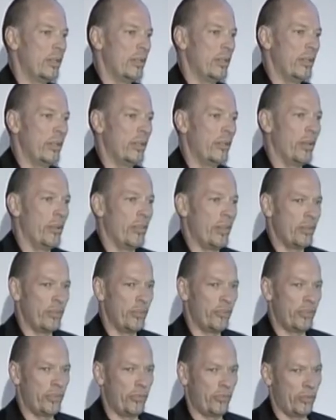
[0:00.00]
And there
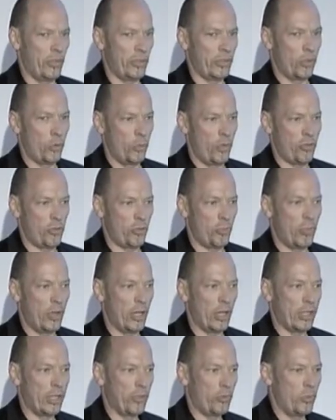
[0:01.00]
is a certain question
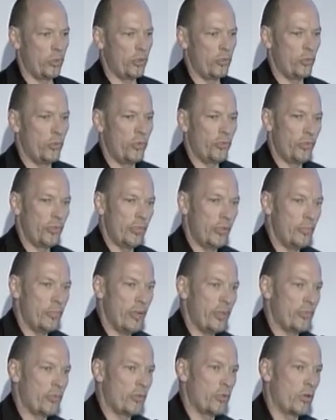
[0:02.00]
mark. Yes, we do see
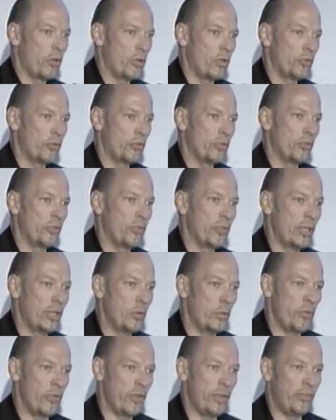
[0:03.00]
mass rollout today
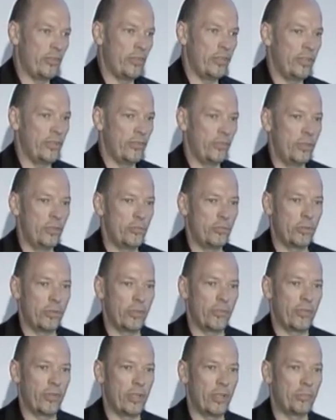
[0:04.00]
with AT&T, for
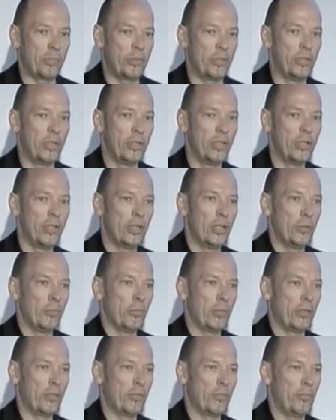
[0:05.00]
example,
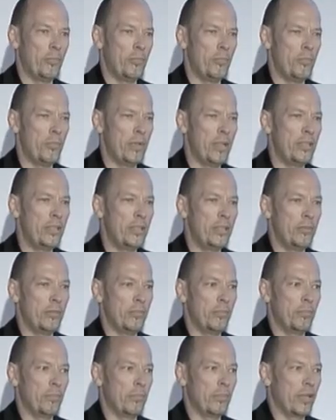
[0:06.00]
but many
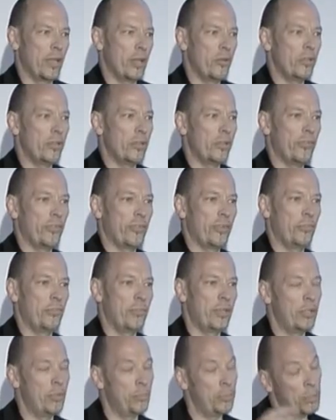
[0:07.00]
carriers and
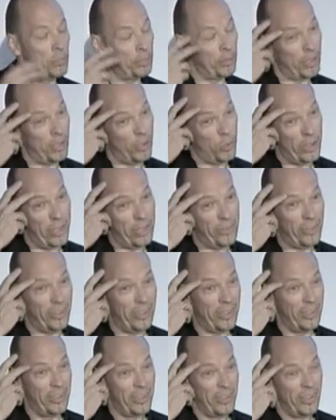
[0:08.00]
many people are
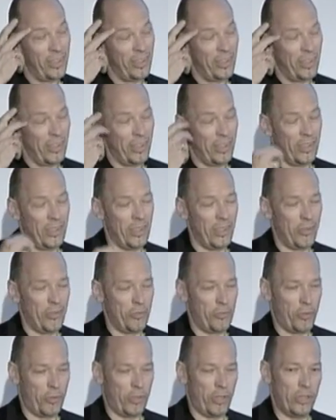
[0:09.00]
waiting
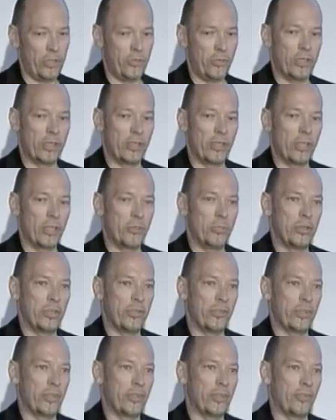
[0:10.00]
for 100
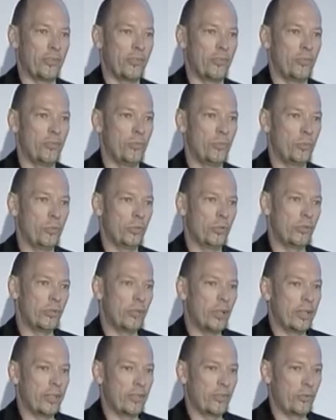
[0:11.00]
gigabit and would
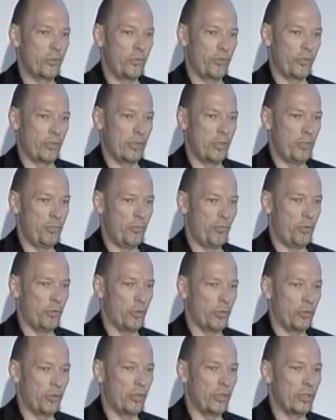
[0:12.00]
like to skip
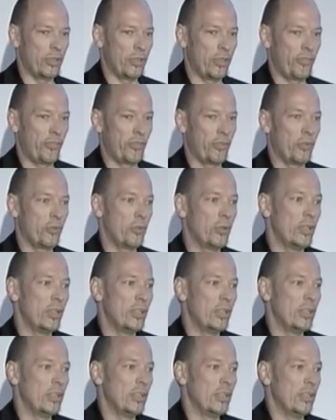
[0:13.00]
40 gig. So
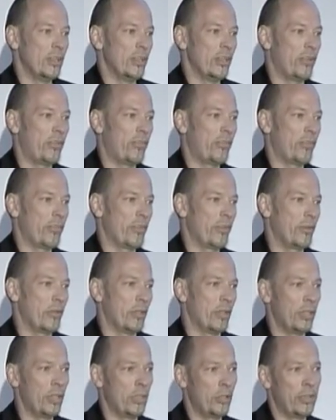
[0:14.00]
it's
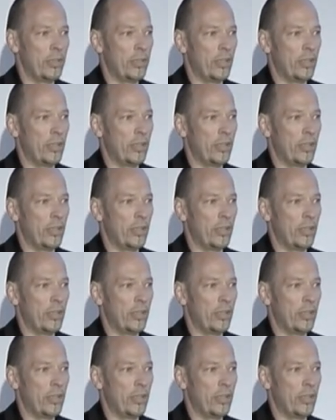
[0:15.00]
a little bit